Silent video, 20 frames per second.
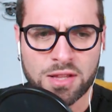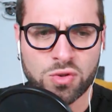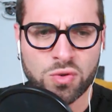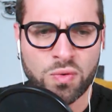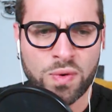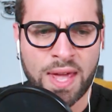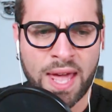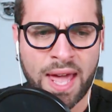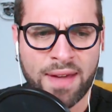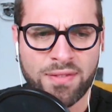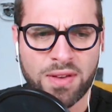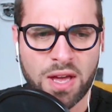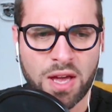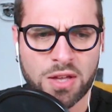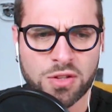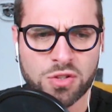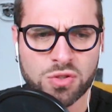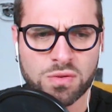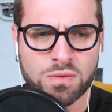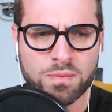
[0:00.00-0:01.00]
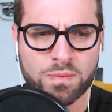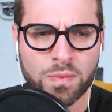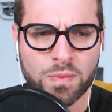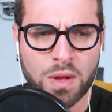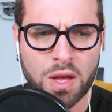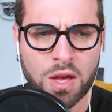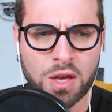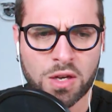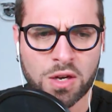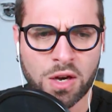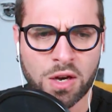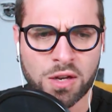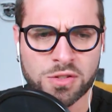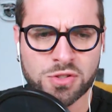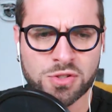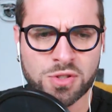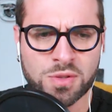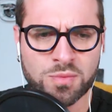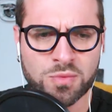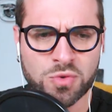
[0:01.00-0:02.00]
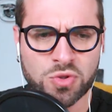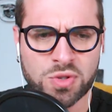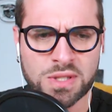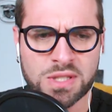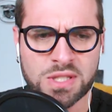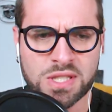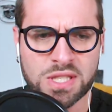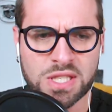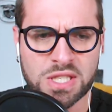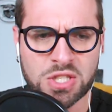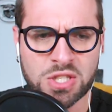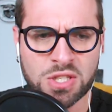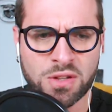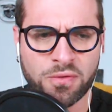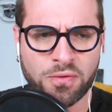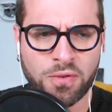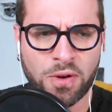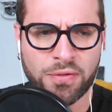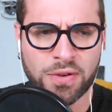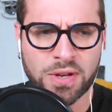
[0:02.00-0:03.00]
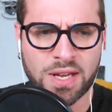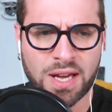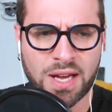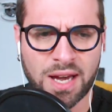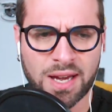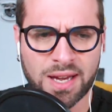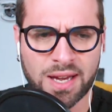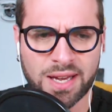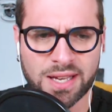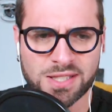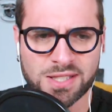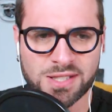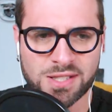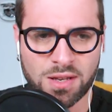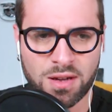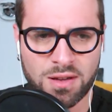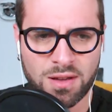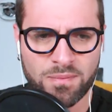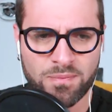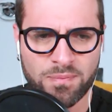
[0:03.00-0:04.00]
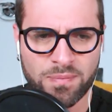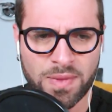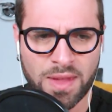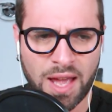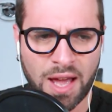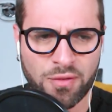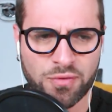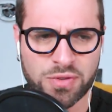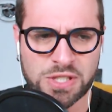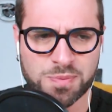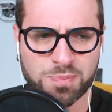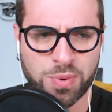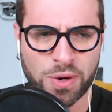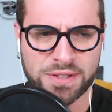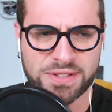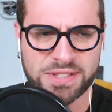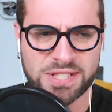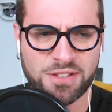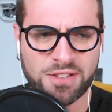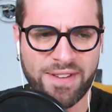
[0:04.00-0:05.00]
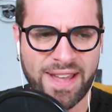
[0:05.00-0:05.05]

Do we have a costume transition for the Gaga song? Have we spotted